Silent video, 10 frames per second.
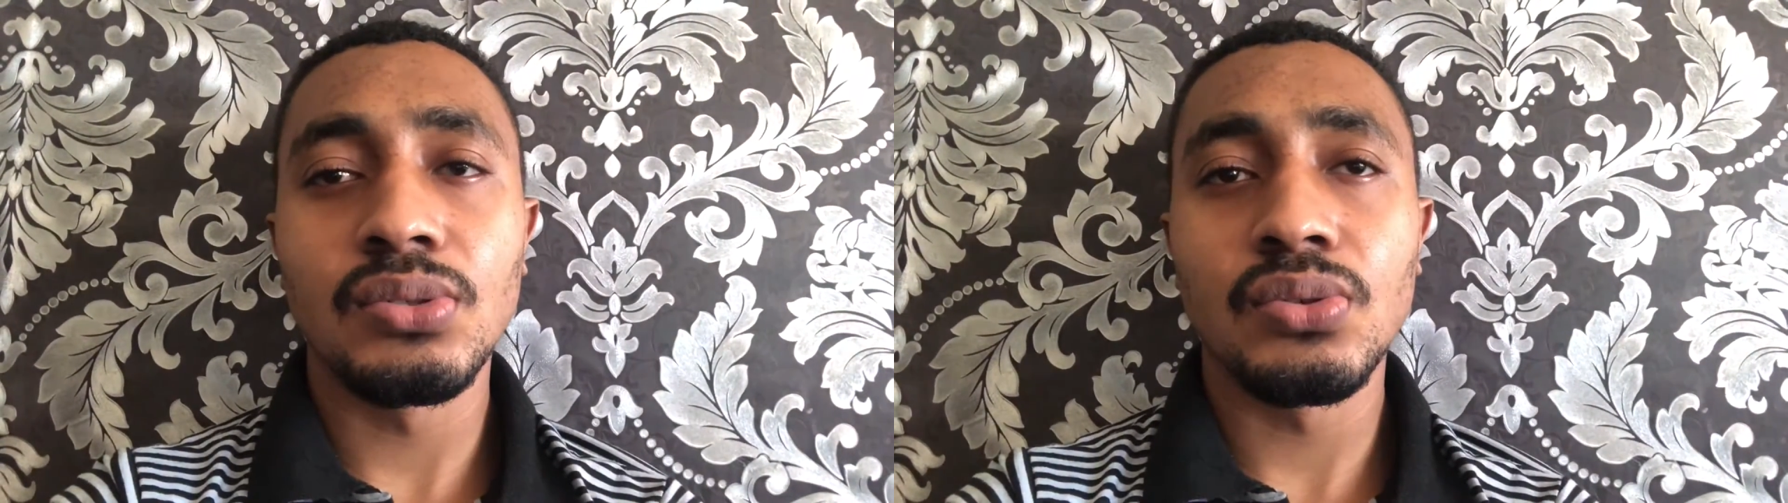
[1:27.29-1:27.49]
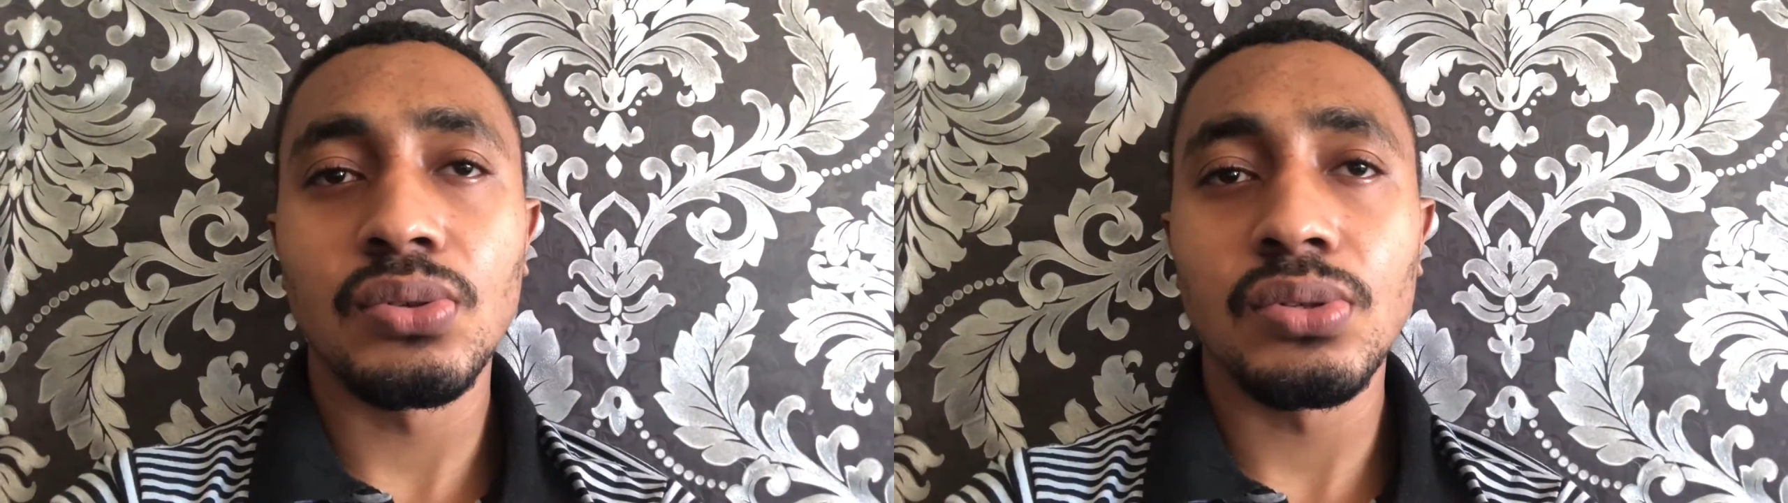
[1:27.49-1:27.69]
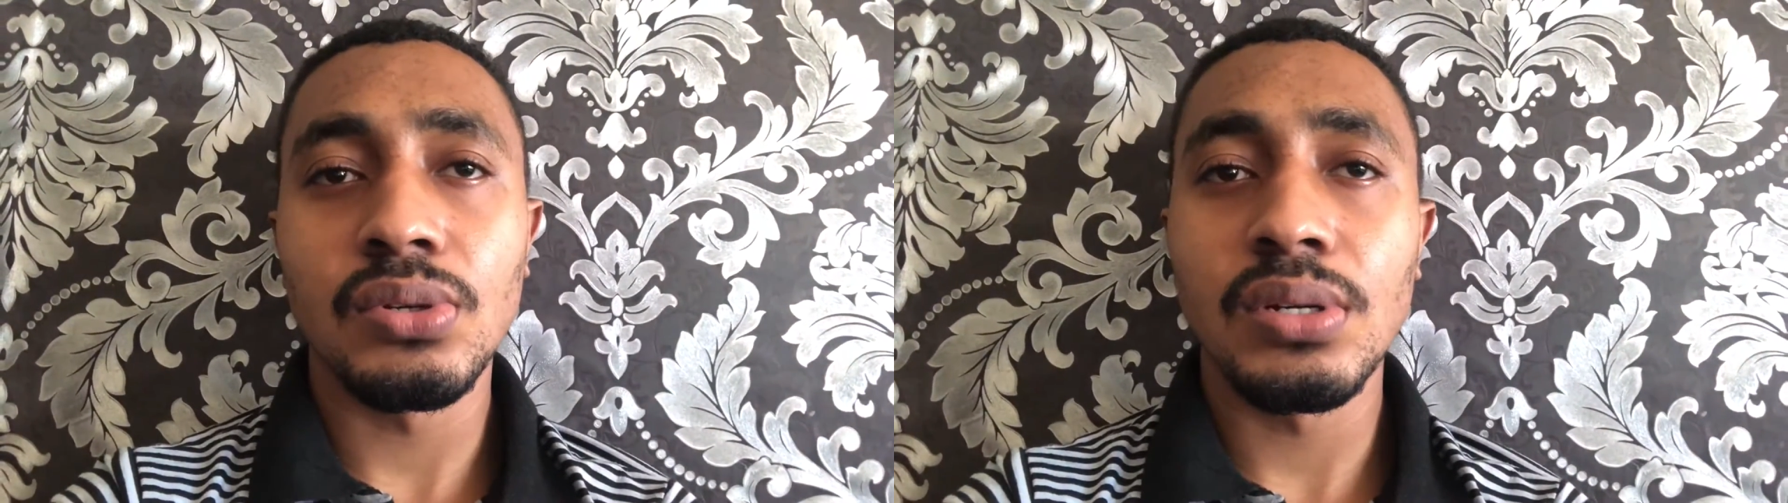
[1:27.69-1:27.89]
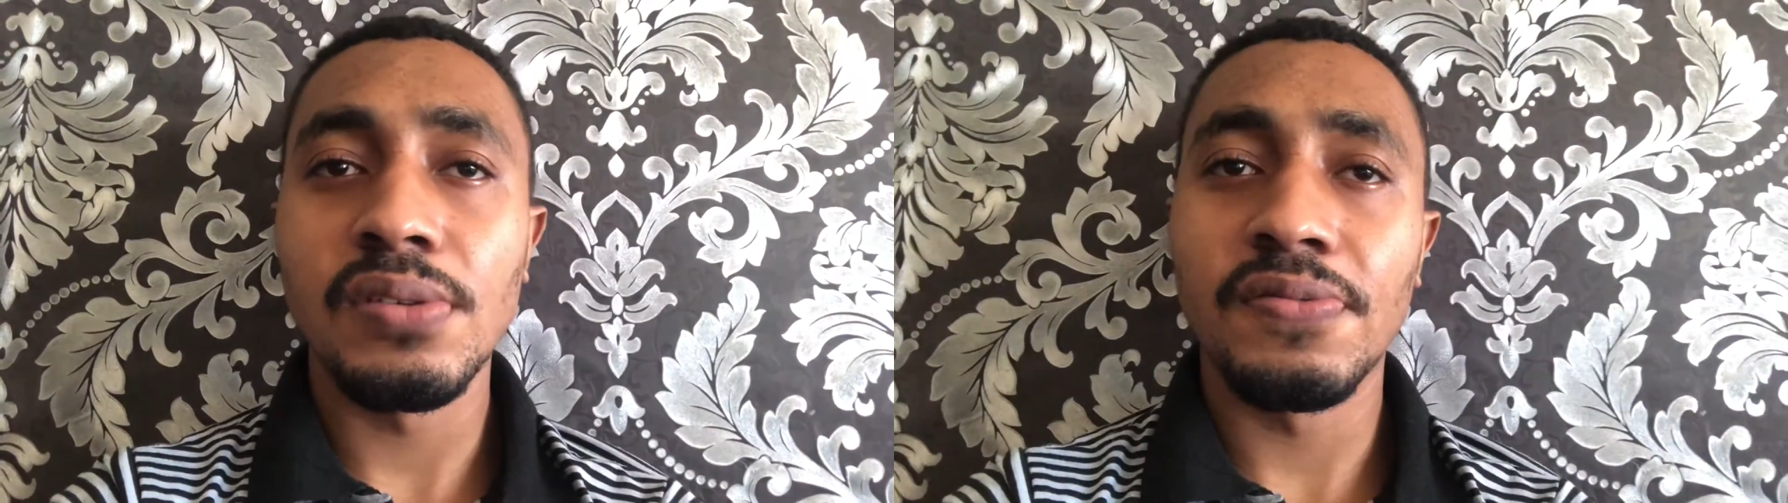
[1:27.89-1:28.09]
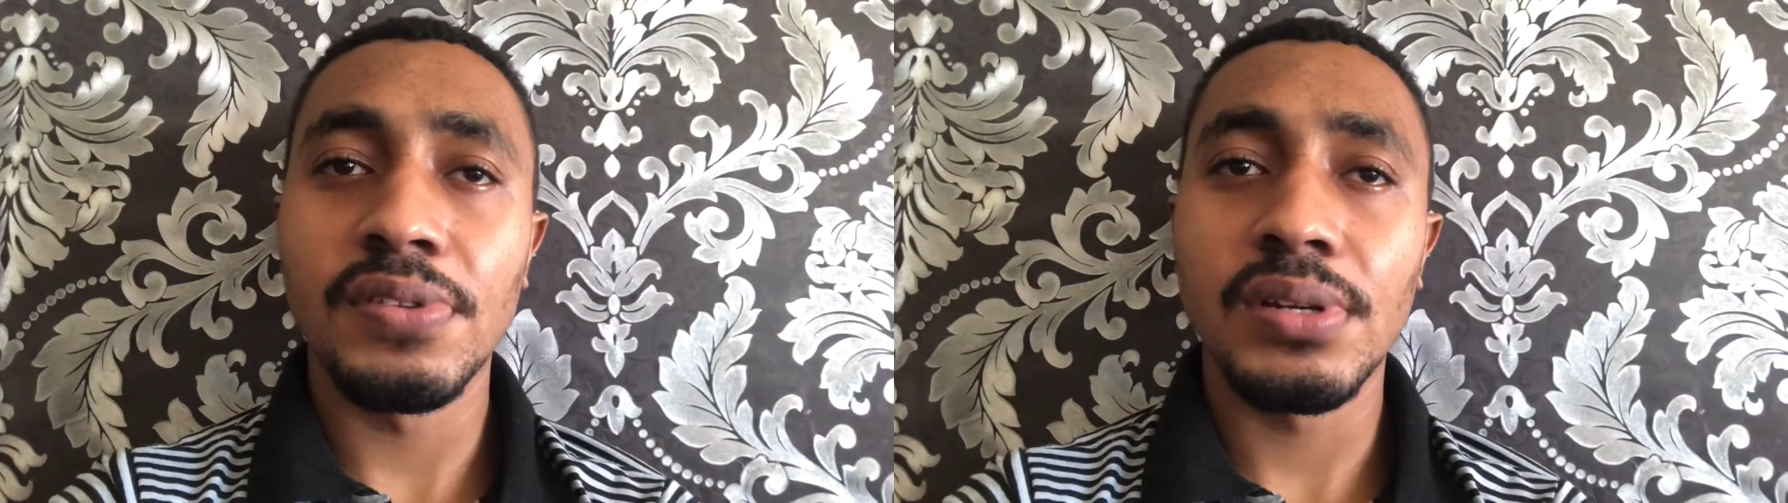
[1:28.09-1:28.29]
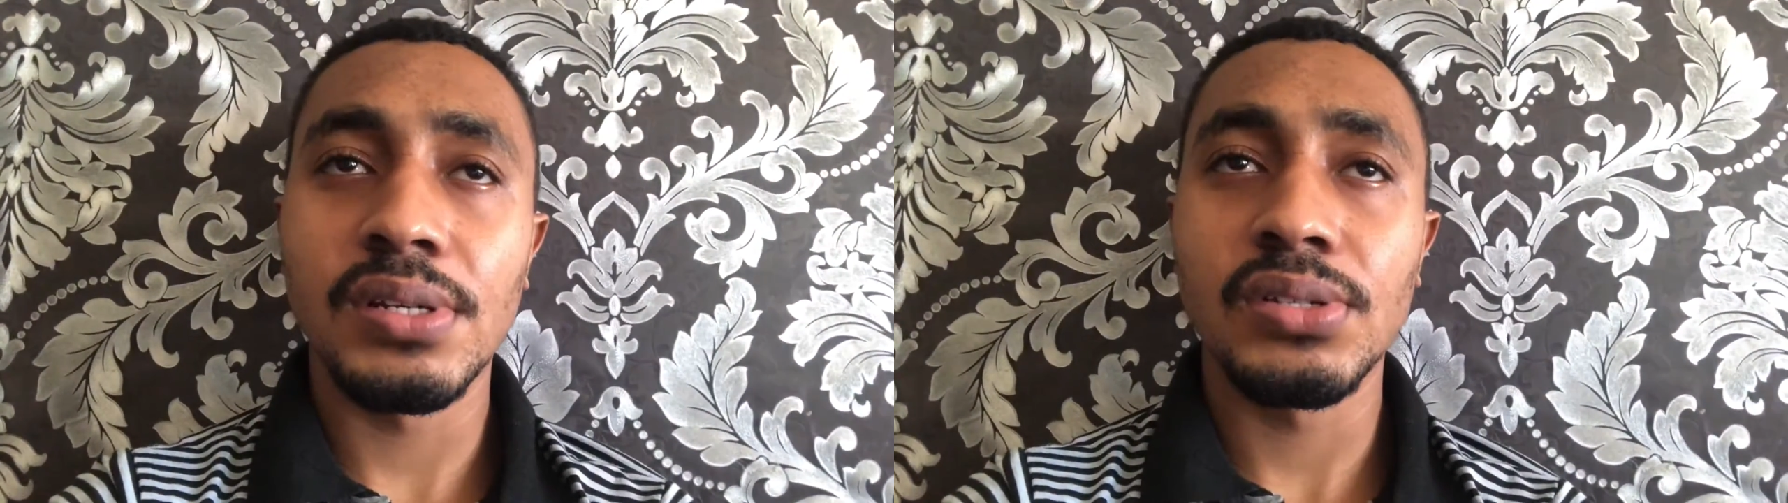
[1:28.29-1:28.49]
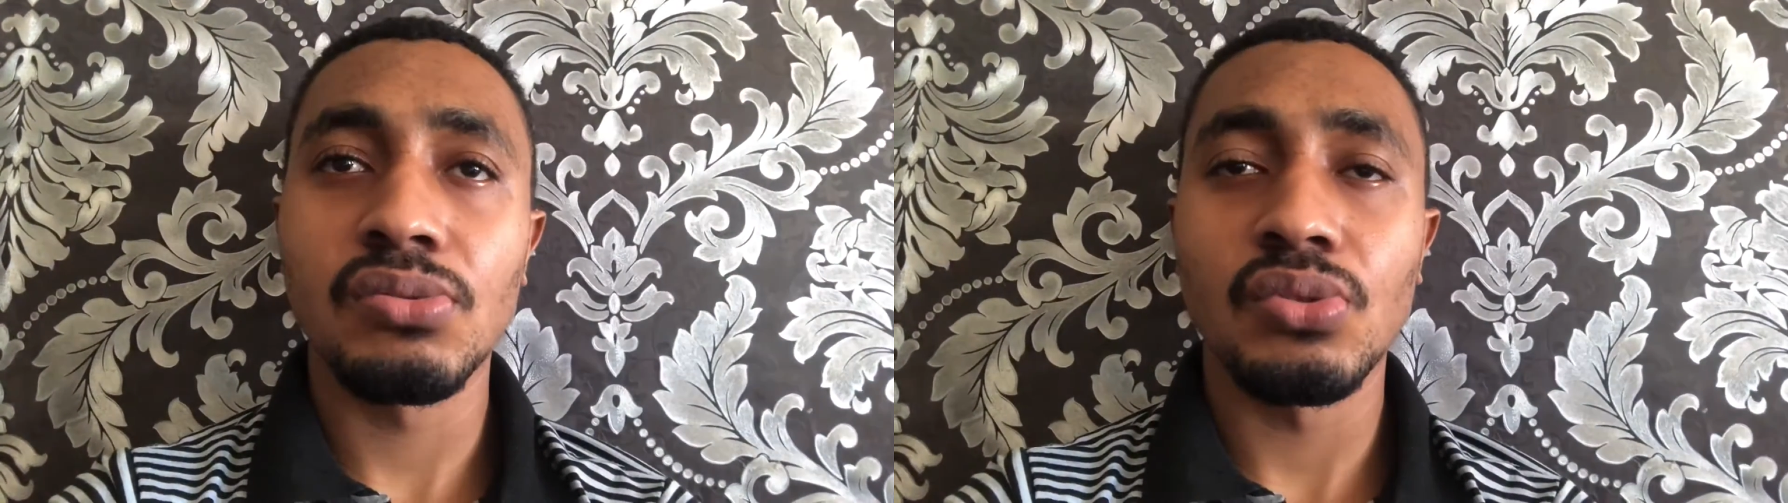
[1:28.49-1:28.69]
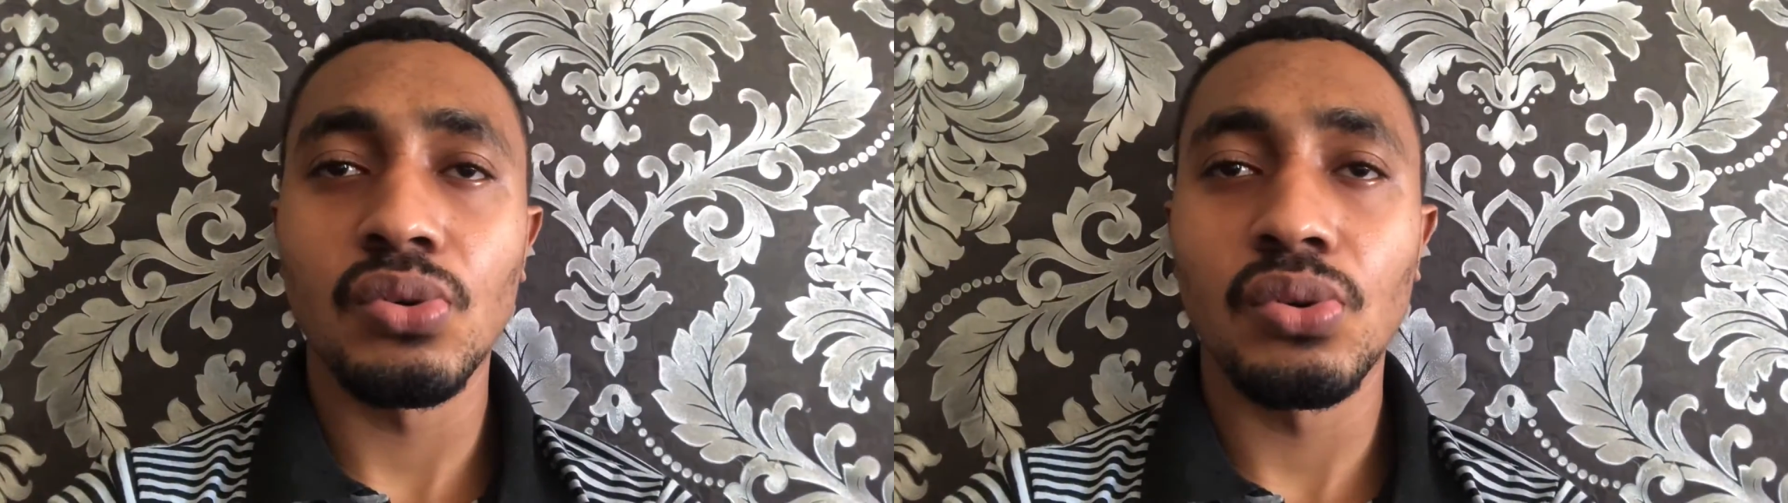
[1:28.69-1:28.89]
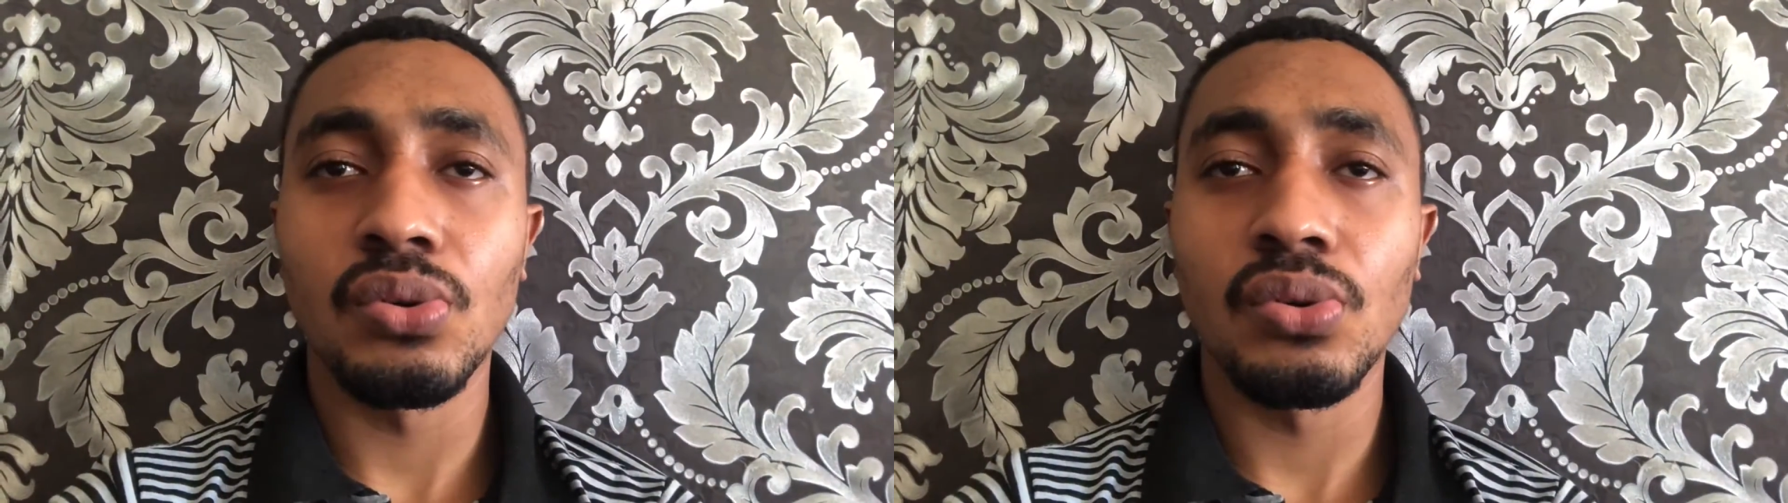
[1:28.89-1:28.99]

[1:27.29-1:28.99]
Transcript: was already finished so